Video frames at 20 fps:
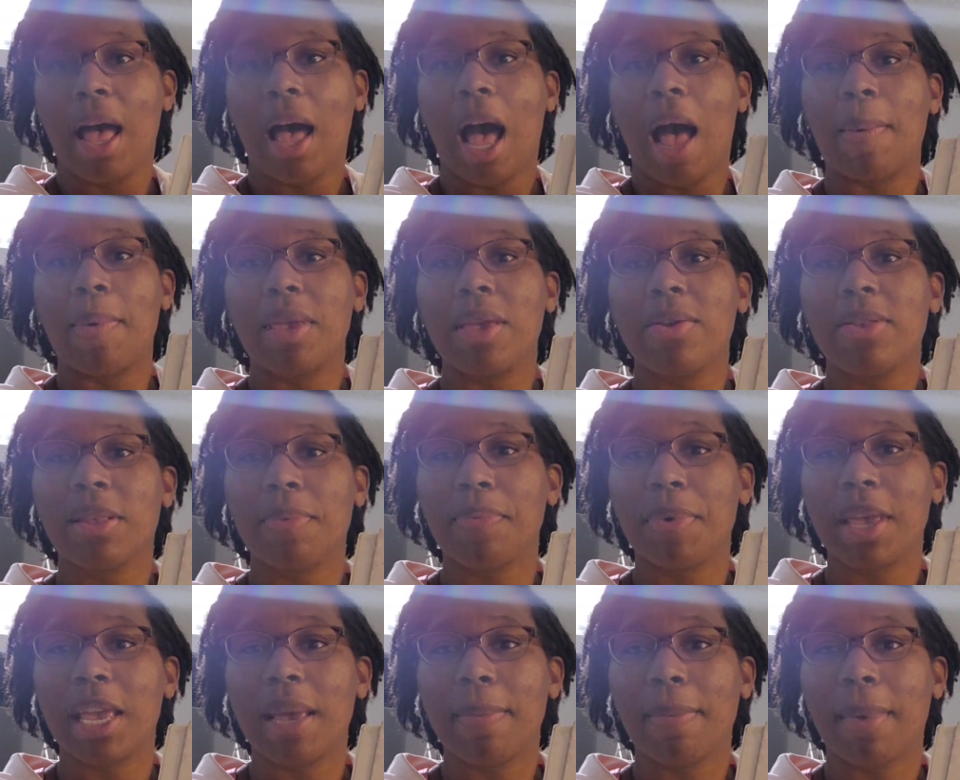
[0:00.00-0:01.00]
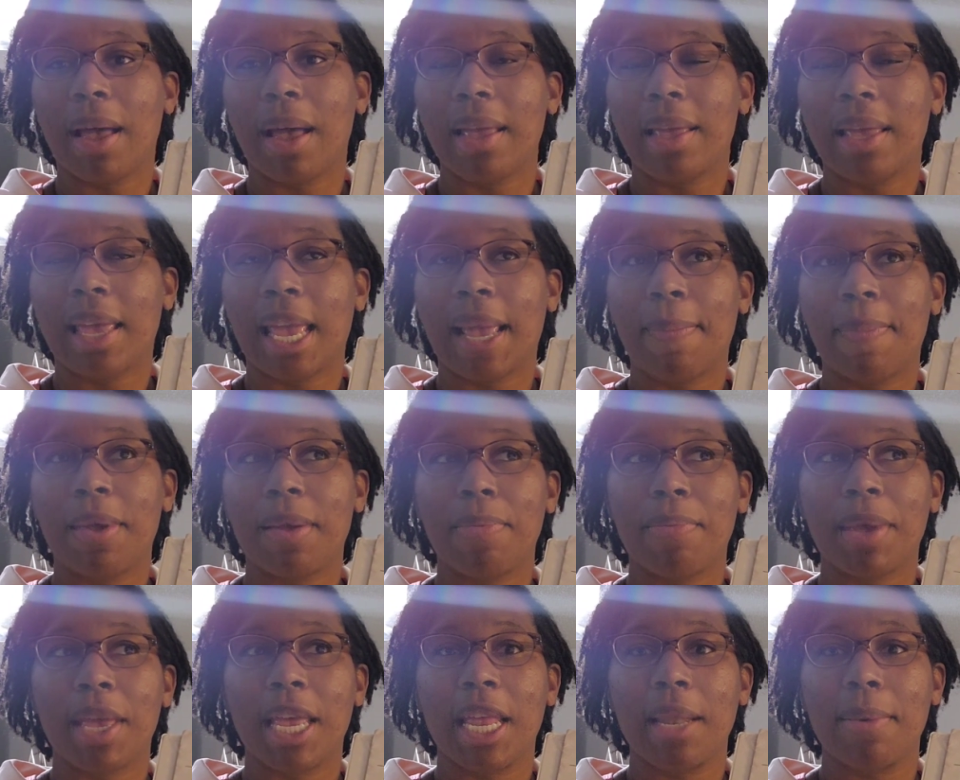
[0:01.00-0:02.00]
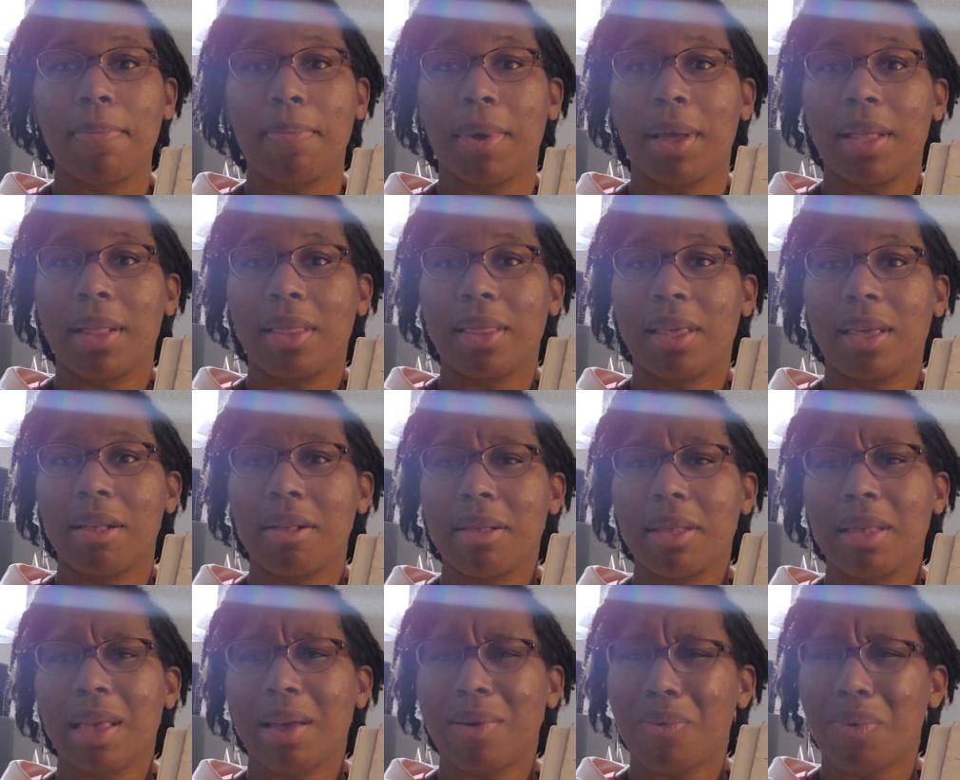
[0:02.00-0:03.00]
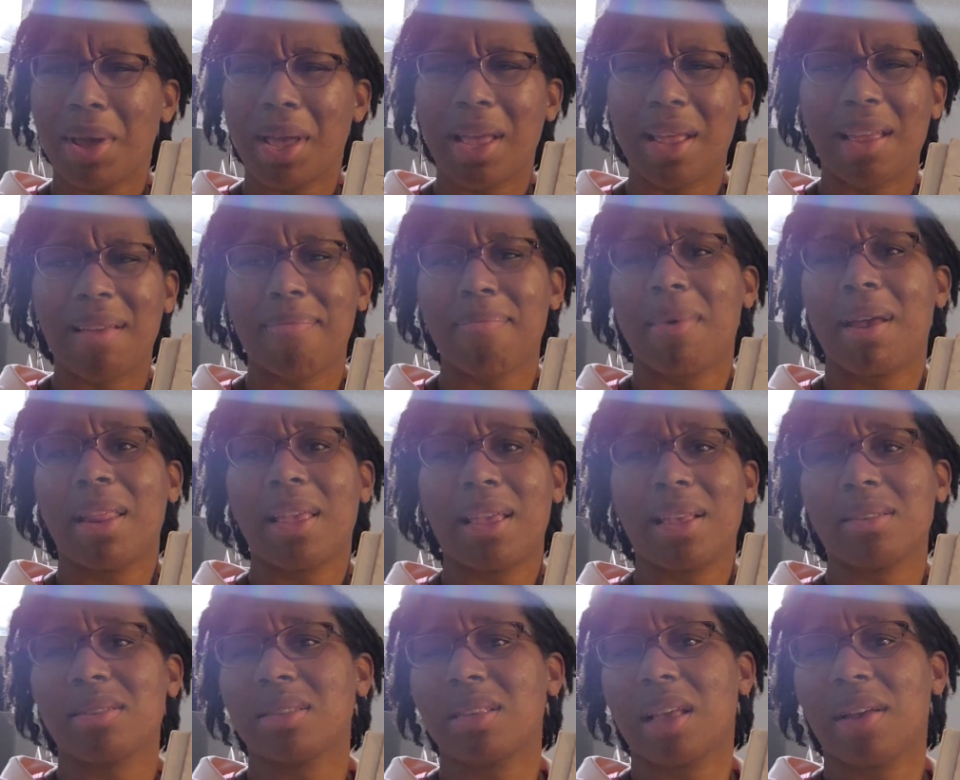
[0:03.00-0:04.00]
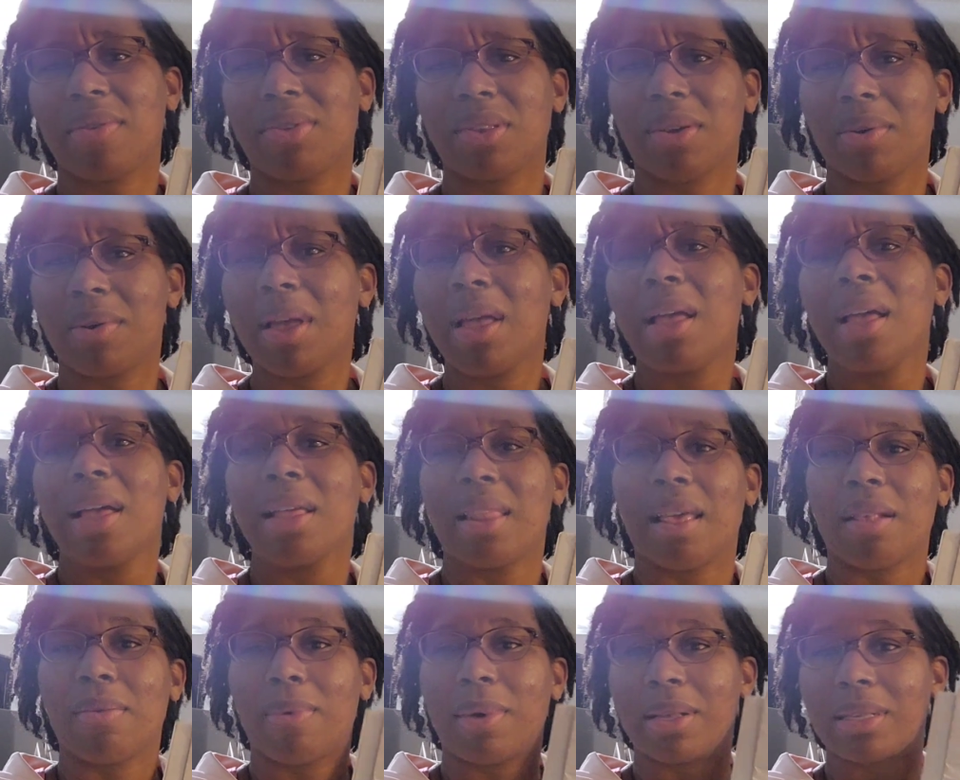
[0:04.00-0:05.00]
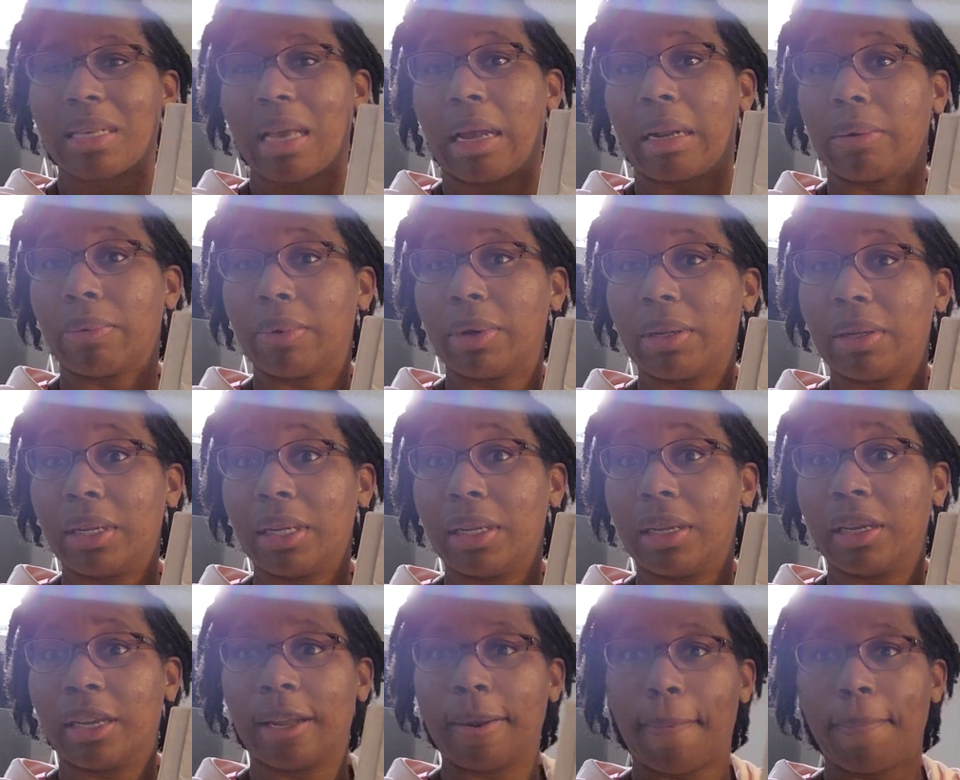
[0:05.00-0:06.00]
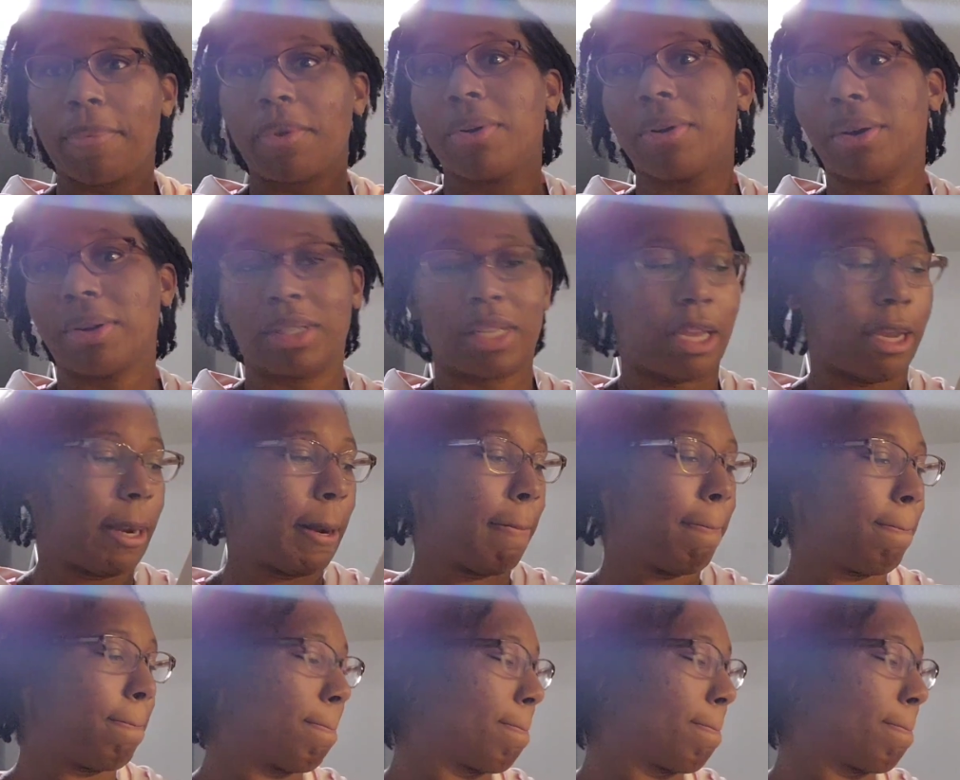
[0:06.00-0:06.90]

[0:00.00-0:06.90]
It used to be in my camping bin, but things get wet and muddy and stuff, so that's why it's kind of wrinkly looking. So now it's here.